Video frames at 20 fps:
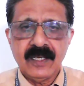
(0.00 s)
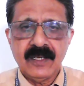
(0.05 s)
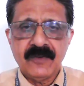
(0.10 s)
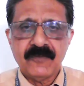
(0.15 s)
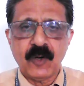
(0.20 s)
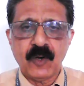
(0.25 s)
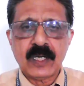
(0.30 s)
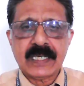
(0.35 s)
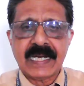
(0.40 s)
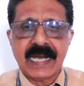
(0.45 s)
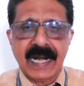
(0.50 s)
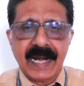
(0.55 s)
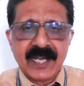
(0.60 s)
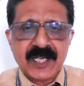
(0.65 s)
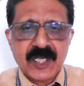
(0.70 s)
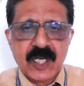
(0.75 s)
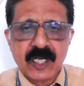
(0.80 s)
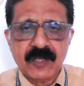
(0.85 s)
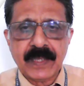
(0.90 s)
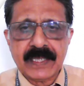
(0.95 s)
for
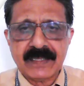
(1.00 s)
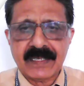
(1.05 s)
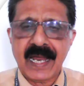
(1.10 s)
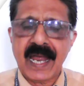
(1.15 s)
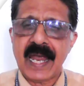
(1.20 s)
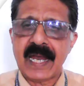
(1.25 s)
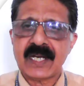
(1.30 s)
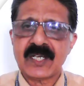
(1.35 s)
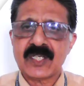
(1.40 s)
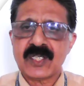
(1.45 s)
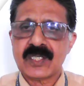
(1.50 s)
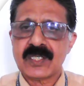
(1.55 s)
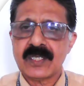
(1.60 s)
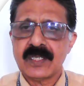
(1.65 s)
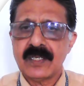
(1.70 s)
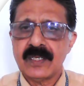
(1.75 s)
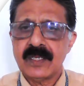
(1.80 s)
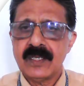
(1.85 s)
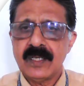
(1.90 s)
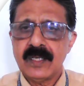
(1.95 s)
collection of the tax
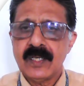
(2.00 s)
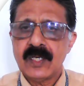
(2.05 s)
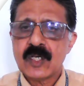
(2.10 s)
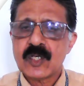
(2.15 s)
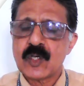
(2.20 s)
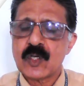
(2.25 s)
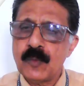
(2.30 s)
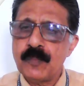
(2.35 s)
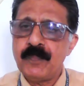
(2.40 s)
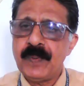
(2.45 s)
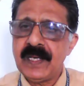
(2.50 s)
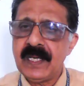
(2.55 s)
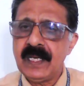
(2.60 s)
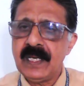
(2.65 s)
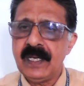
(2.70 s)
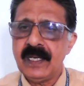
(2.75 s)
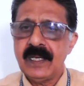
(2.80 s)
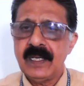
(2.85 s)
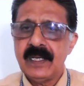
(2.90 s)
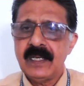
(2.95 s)
should
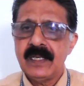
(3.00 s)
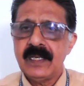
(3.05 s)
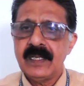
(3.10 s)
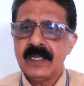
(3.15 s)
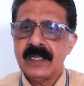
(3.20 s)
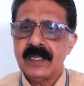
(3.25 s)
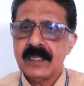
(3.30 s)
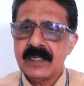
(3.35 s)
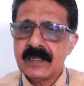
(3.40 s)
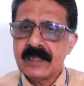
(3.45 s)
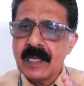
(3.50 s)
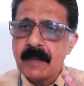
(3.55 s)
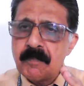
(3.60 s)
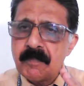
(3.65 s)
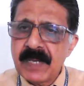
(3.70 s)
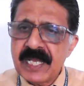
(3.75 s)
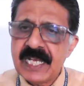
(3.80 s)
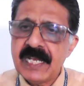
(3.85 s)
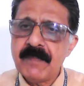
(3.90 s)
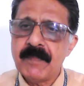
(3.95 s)
be the
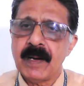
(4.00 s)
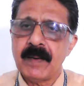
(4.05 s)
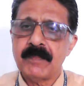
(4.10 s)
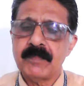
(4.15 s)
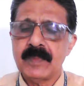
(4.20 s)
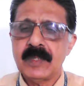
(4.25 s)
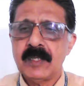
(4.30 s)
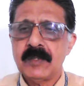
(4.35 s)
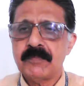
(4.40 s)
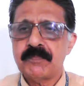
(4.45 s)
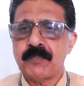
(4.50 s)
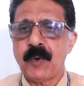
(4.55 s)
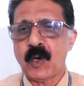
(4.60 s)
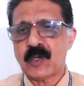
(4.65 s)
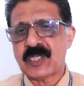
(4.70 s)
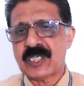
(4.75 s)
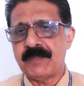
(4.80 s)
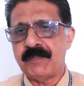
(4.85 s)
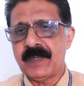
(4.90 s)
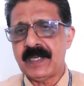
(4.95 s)
minimum
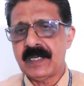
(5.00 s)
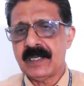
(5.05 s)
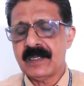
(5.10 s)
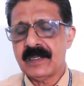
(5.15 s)
possible.